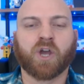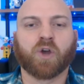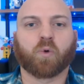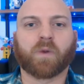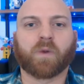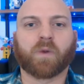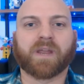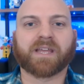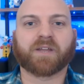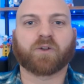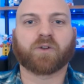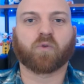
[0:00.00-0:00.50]

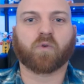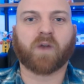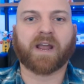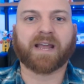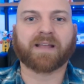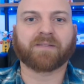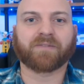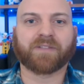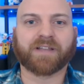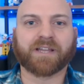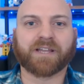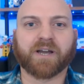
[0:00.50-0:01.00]
We
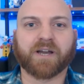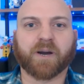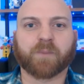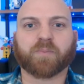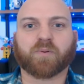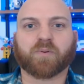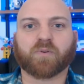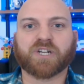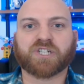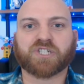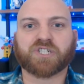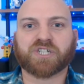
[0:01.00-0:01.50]
greatly
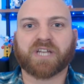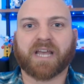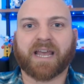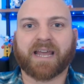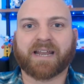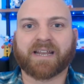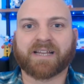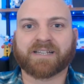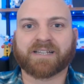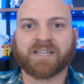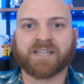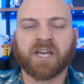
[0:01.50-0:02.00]
appreciate
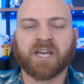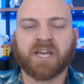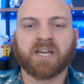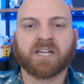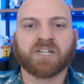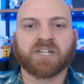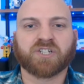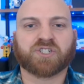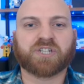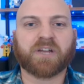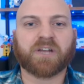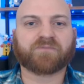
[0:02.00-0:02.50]
it.
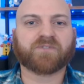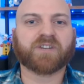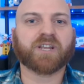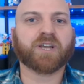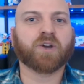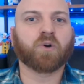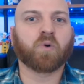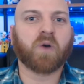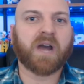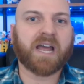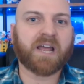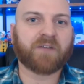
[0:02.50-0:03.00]
Shifting
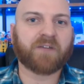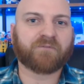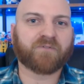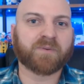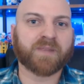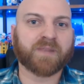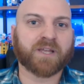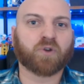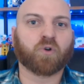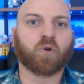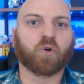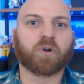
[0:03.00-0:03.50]
away from
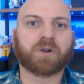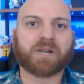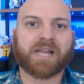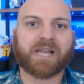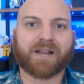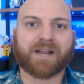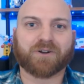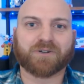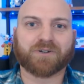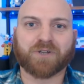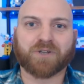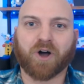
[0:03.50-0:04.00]
the
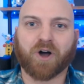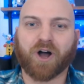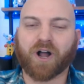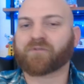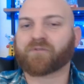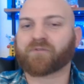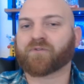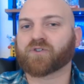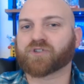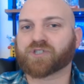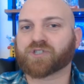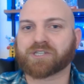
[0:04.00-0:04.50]
coordinator talk
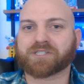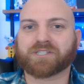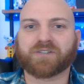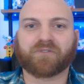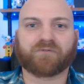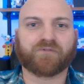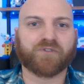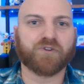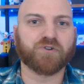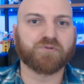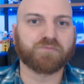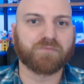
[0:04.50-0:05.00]
for just a
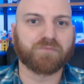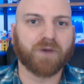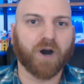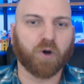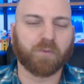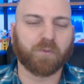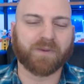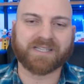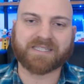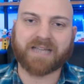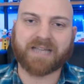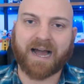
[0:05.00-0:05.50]
few
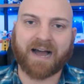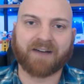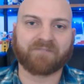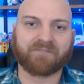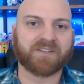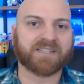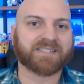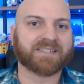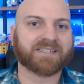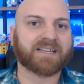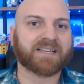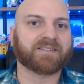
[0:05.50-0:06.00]
moments,
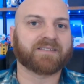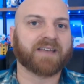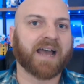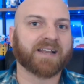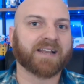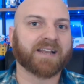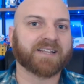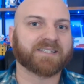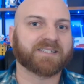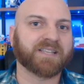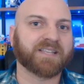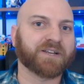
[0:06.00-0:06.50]
obviously that
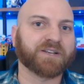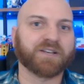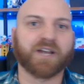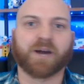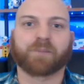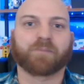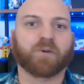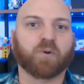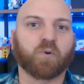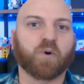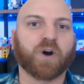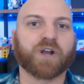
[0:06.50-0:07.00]
is the
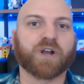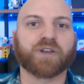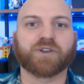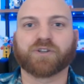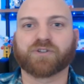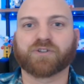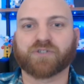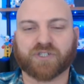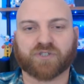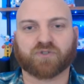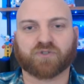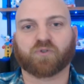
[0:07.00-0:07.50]
number one
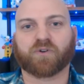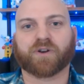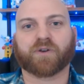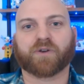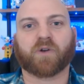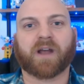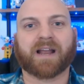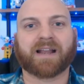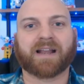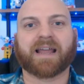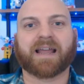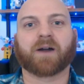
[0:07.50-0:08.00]
news story
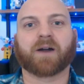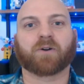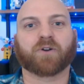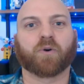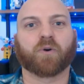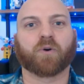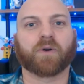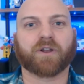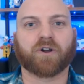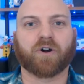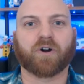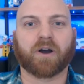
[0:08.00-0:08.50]
right now
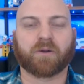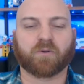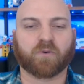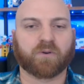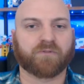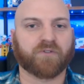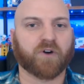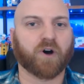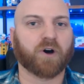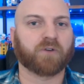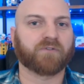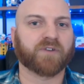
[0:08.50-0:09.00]
going on
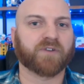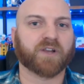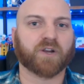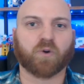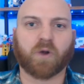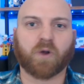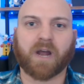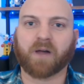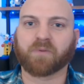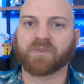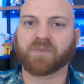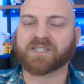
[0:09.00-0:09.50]
revolving
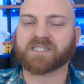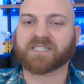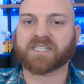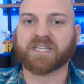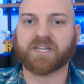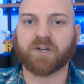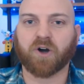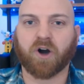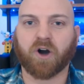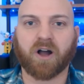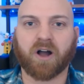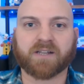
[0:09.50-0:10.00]
around the
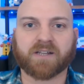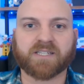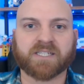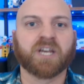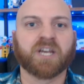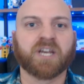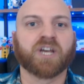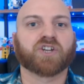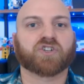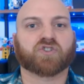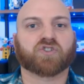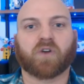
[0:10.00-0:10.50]
Seahawks,
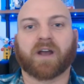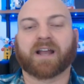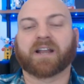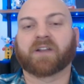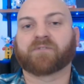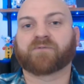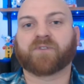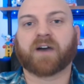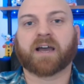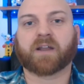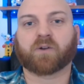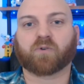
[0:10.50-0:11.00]
trying to
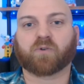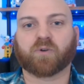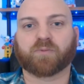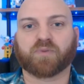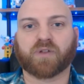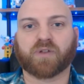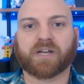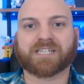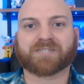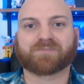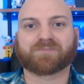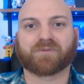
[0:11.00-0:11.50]
find a
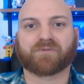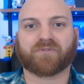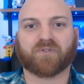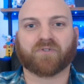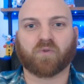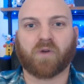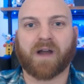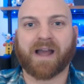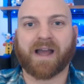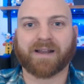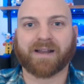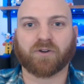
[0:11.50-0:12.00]
replacement for
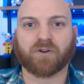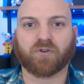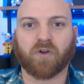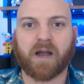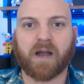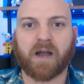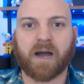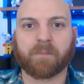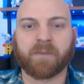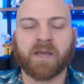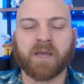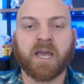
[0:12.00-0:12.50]
Ryan
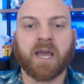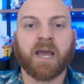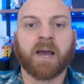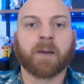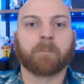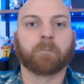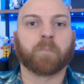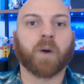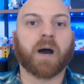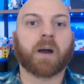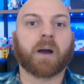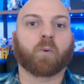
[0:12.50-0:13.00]
Grubb.
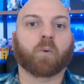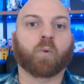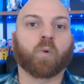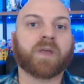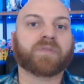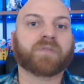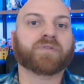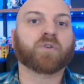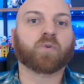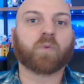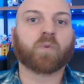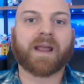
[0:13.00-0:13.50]
But
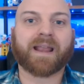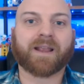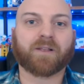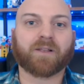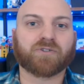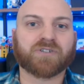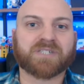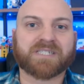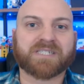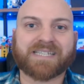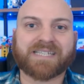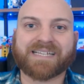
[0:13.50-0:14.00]
with the
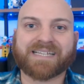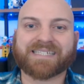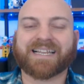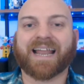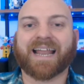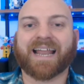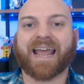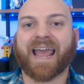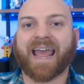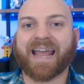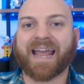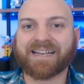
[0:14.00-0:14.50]
regular season
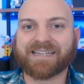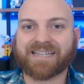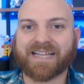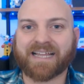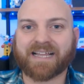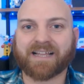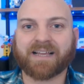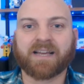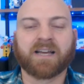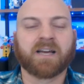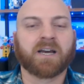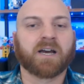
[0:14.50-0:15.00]

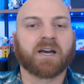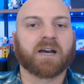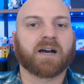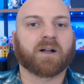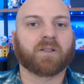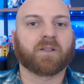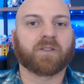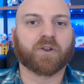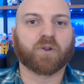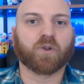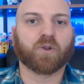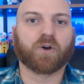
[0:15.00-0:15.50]
ending, a
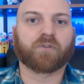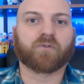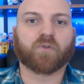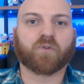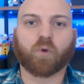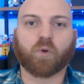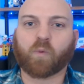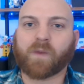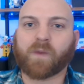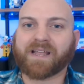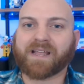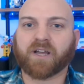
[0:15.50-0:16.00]
little over a
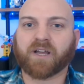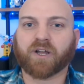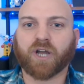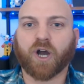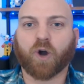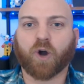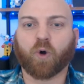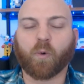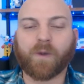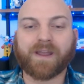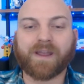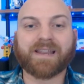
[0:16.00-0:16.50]
week
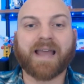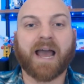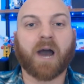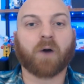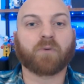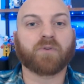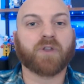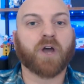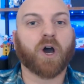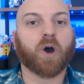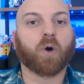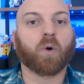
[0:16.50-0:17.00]
ago, we now
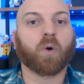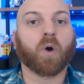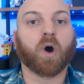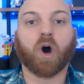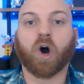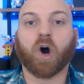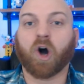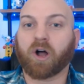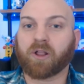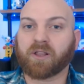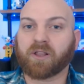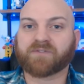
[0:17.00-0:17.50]
know
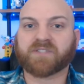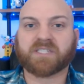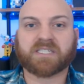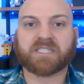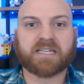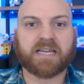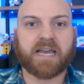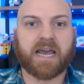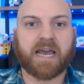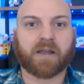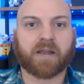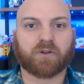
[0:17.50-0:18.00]
all of
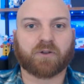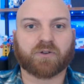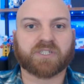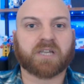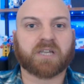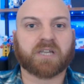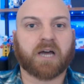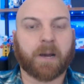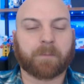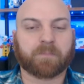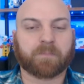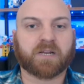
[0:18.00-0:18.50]
Seattle's
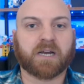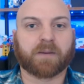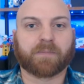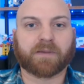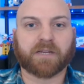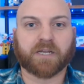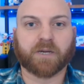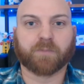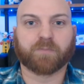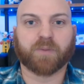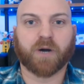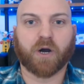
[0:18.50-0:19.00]

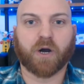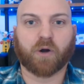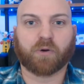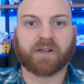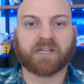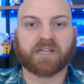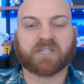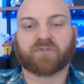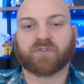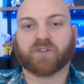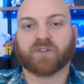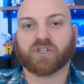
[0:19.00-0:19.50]
upcoming
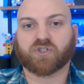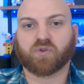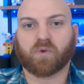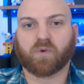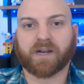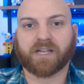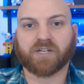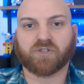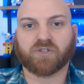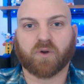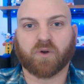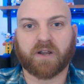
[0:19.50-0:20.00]
opponents for the
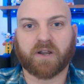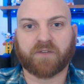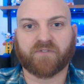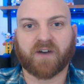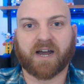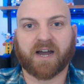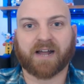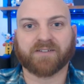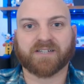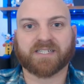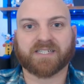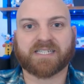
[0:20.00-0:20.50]

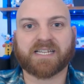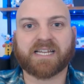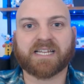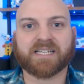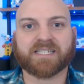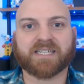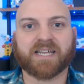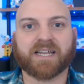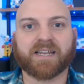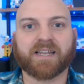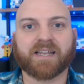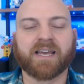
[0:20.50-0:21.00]
2025
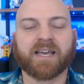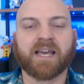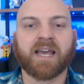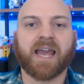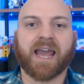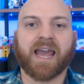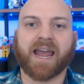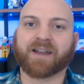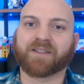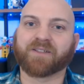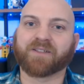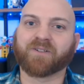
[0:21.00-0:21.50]
season.
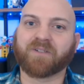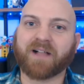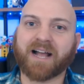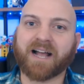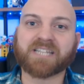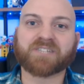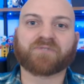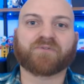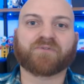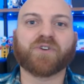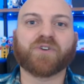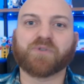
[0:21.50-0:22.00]
And in the
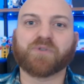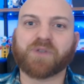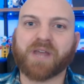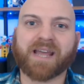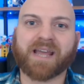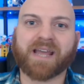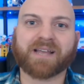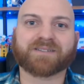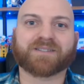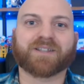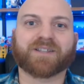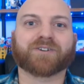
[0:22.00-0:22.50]
last few
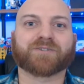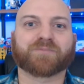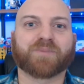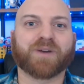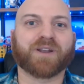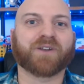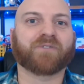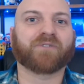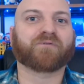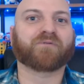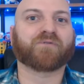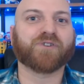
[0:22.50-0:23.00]
days, there's
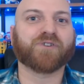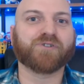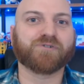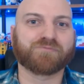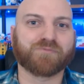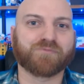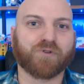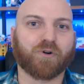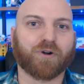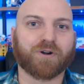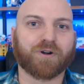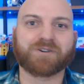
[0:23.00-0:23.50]
been a few
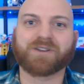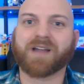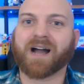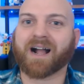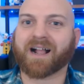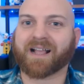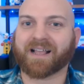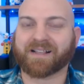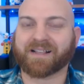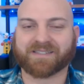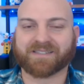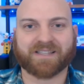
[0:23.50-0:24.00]
more
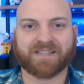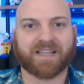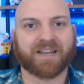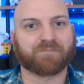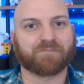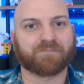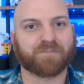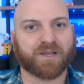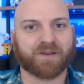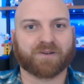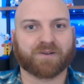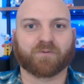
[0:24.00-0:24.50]
nuggets that have
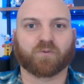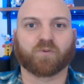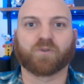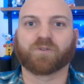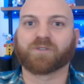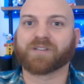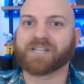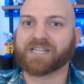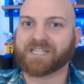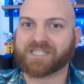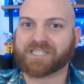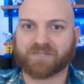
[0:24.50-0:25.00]
been
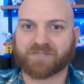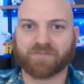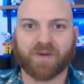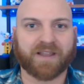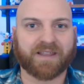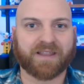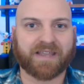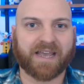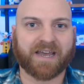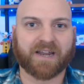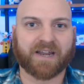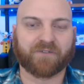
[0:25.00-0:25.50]
released by
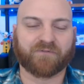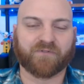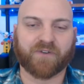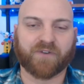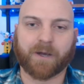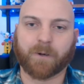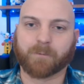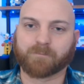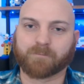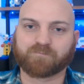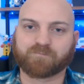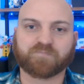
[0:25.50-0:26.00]
the
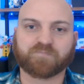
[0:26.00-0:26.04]
NFL.